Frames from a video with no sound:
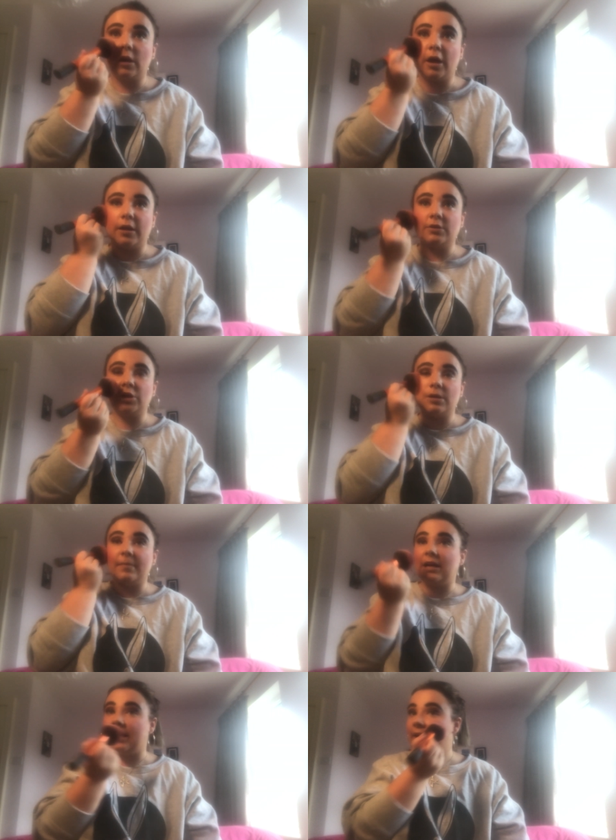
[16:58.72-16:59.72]
Now, due to
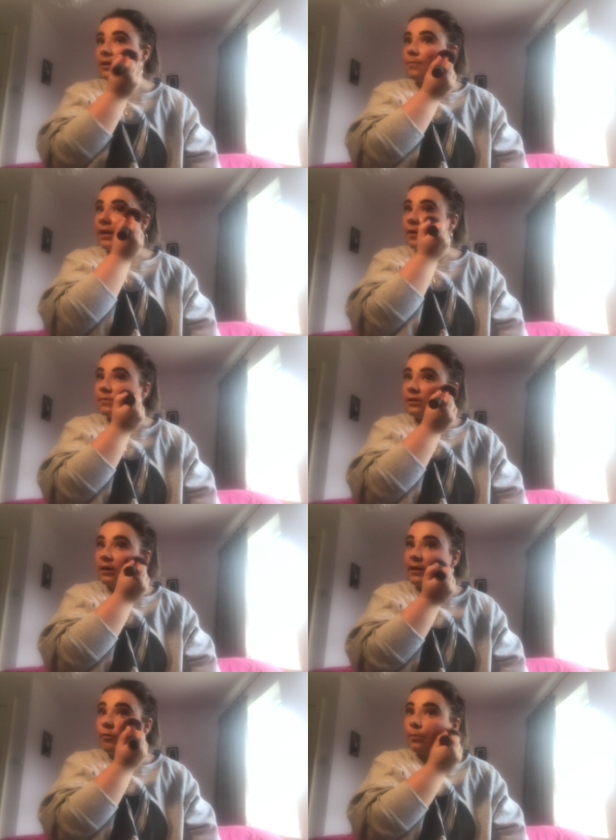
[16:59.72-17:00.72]
my lighting being
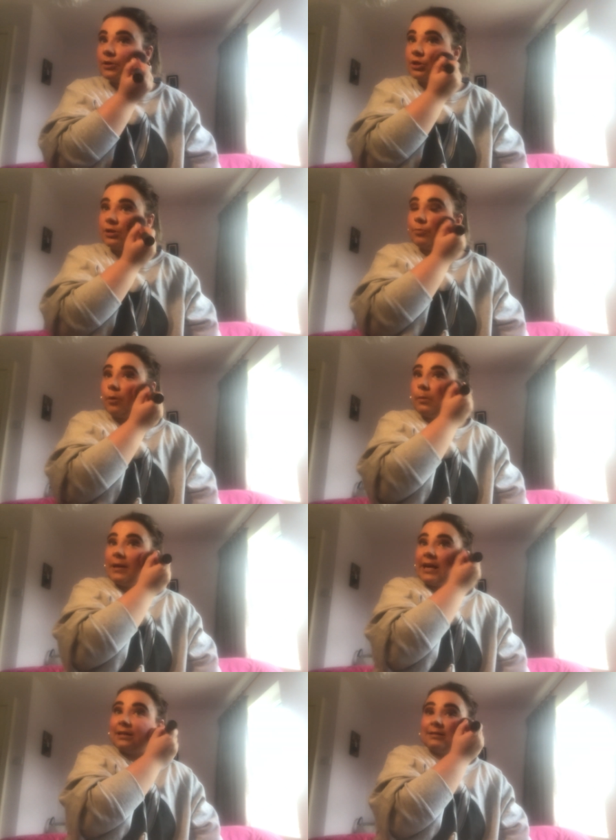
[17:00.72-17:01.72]
absolutely rubbish, you
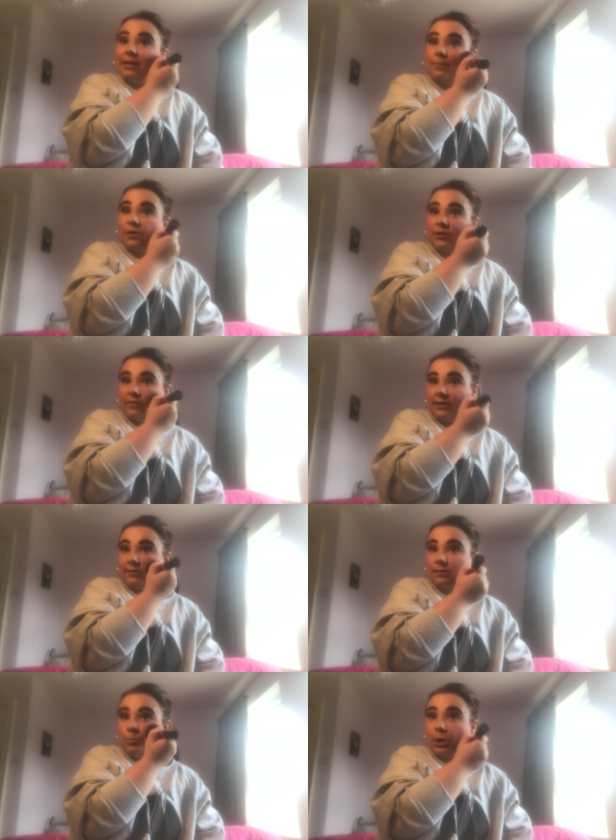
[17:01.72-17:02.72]
probably can't see much of this,
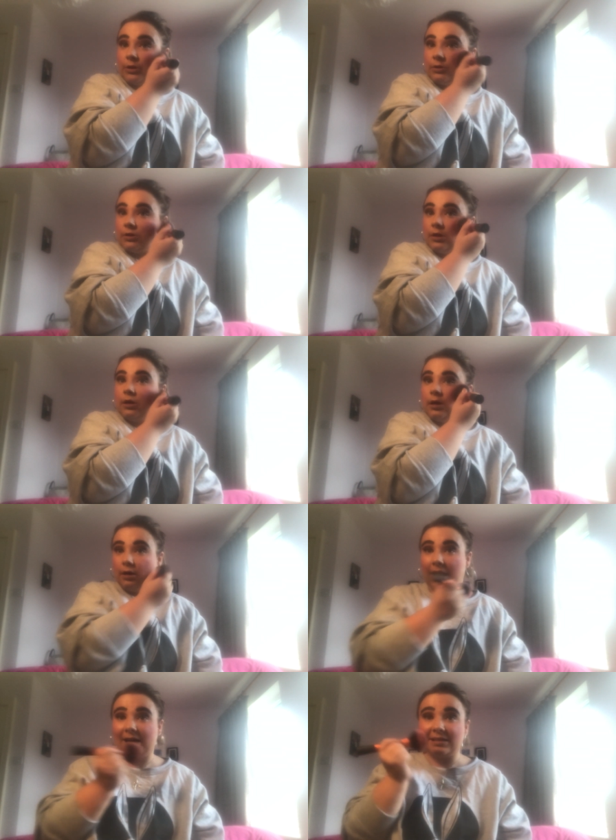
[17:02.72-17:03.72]
but
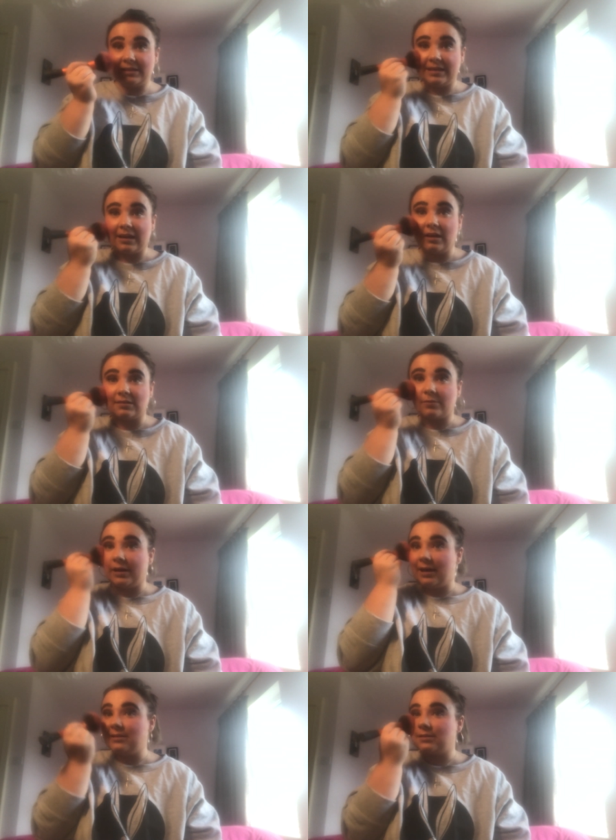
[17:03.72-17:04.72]
I actually think it looks
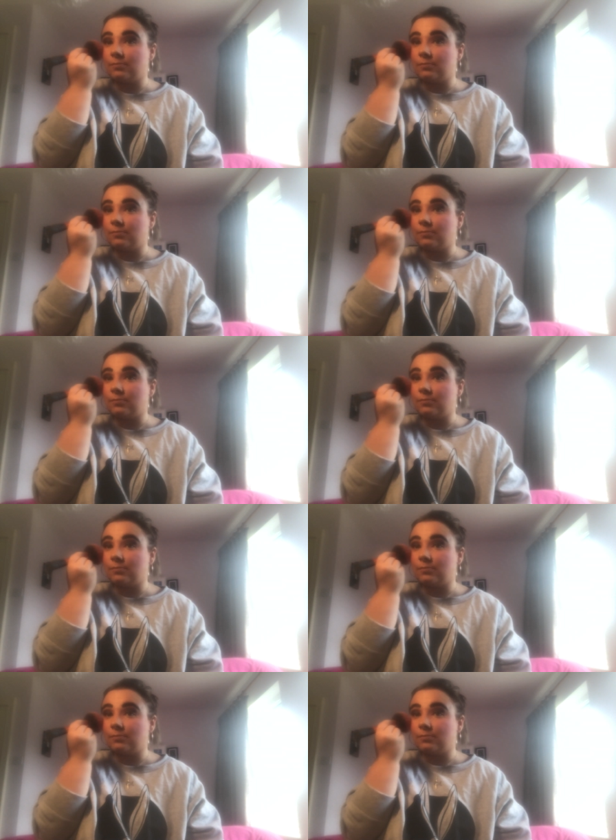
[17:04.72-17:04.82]
quite nice.